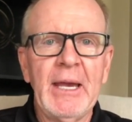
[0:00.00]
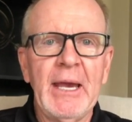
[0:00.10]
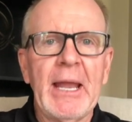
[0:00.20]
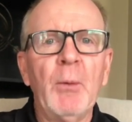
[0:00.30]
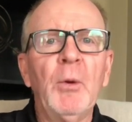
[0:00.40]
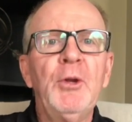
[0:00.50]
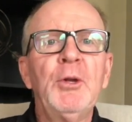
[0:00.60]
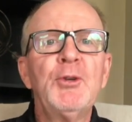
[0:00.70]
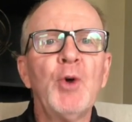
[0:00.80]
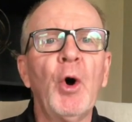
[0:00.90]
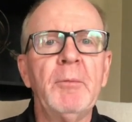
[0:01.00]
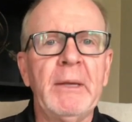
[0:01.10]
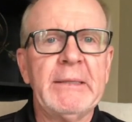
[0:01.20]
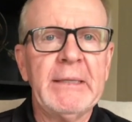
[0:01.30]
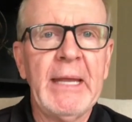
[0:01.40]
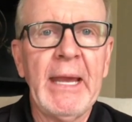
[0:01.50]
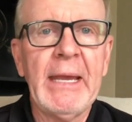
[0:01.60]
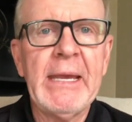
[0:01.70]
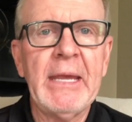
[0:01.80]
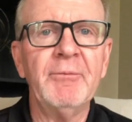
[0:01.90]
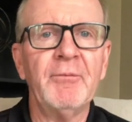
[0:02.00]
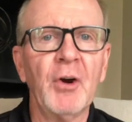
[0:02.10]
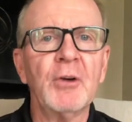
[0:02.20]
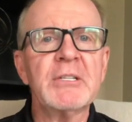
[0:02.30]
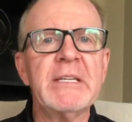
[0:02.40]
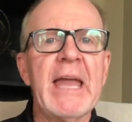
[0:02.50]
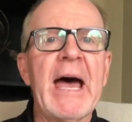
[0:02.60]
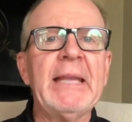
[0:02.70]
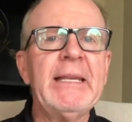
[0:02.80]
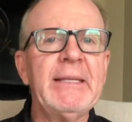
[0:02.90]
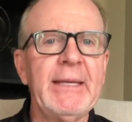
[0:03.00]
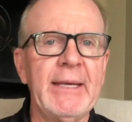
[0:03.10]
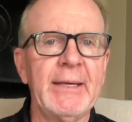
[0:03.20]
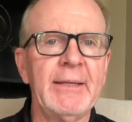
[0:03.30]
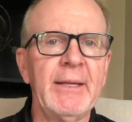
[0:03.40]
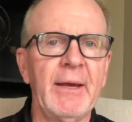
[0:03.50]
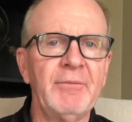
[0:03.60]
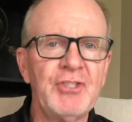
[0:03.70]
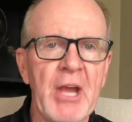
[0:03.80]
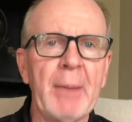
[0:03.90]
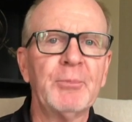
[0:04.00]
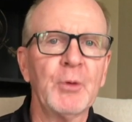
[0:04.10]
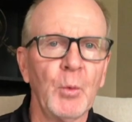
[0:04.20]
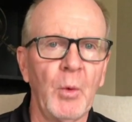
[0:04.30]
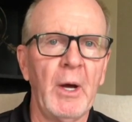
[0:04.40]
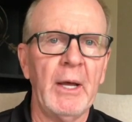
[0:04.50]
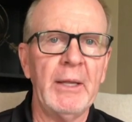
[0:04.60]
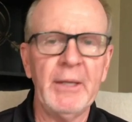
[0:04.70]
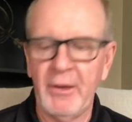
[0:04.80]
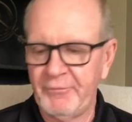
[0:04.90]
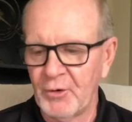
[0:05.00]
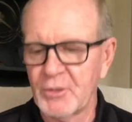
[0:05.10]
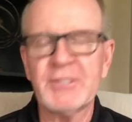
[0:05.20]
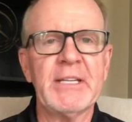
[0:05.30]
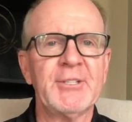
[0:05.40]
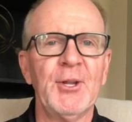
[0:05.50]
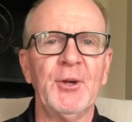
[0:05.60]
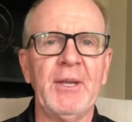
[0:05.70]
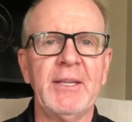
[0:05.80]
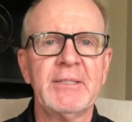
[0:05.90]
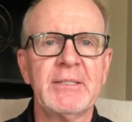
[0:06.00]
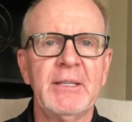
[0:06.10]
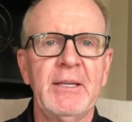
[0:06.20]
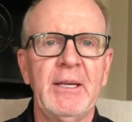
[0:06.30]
and I want you to join me today in verse 9 and 10 of chapter 1 of 1 Thessalonians.